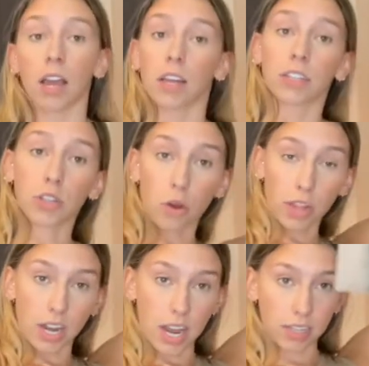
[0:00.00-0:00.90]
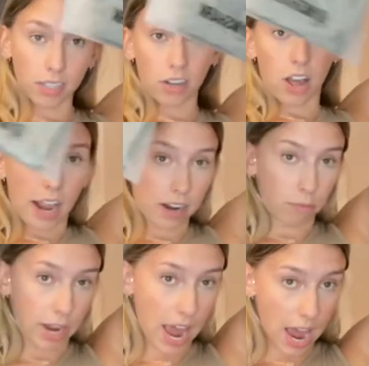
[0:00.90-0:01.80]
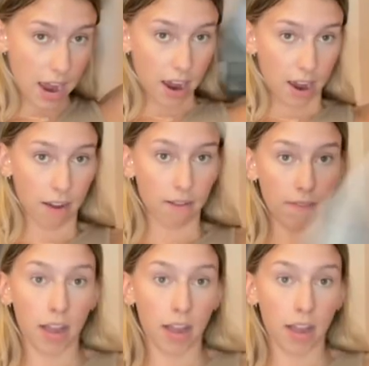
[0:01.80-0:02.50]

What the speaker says: So the next little item we have,